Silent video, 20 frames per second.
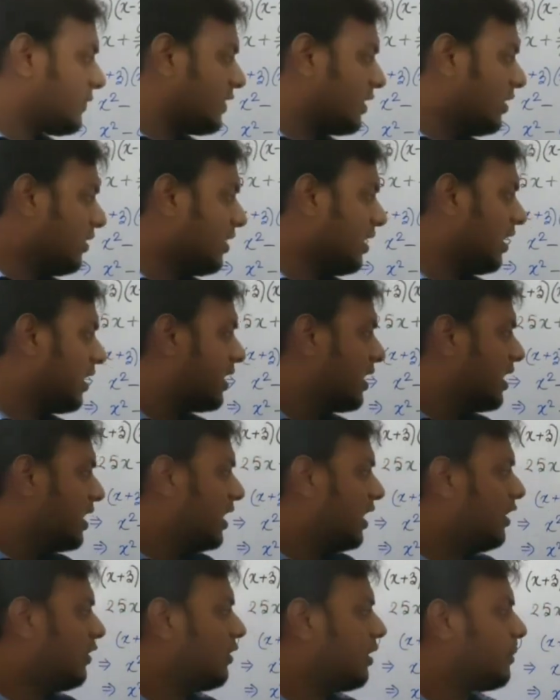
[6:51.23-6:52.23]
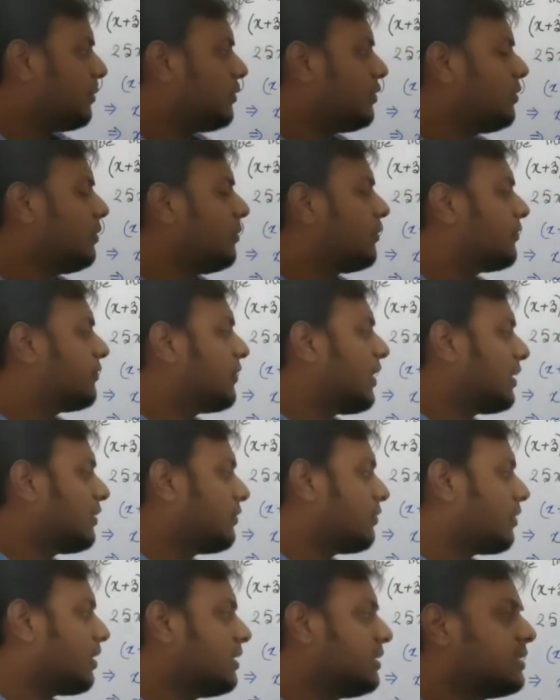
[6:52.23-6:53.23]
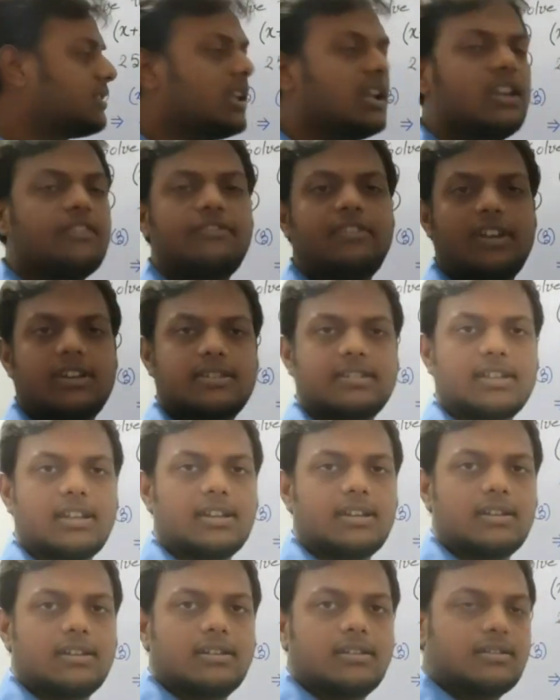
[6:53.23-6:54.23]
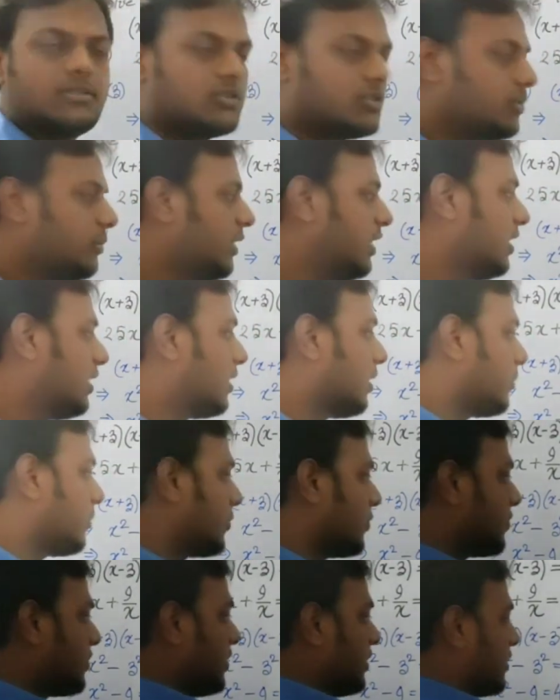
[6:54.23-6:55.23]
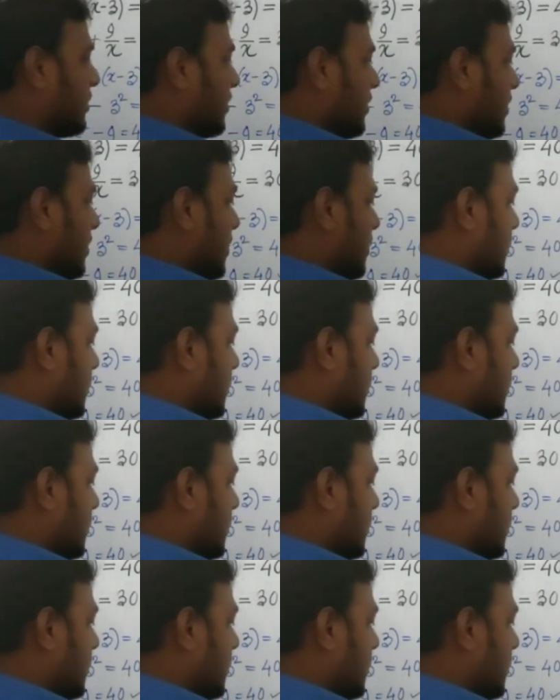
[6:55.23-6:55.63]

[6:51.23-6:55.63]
Okay, now we have to factorize the left hand side. So middle term process.